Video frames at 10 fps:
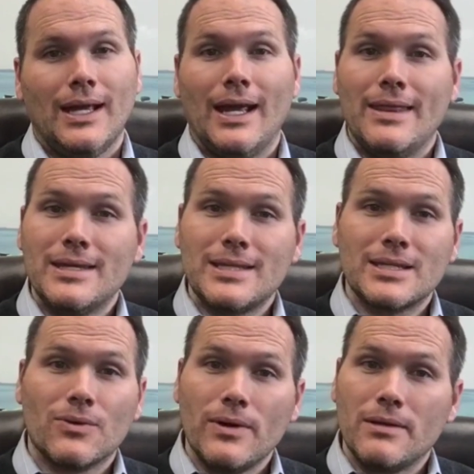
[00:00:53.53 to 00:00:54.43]
and this is
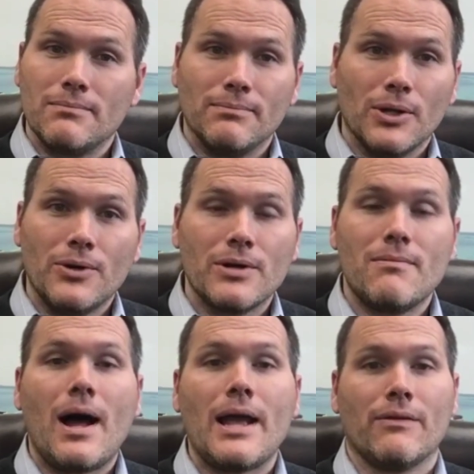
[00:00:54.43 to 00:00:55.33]
going to blow your
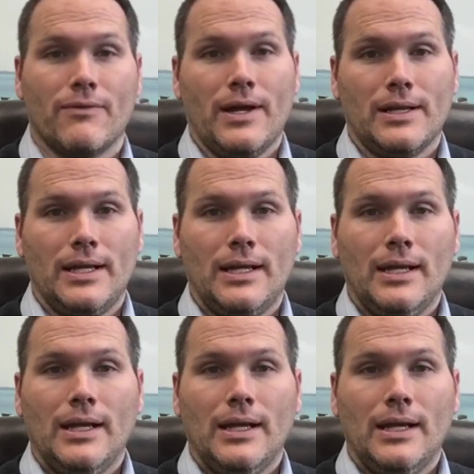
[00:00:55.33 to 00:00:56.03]
mind, frankly.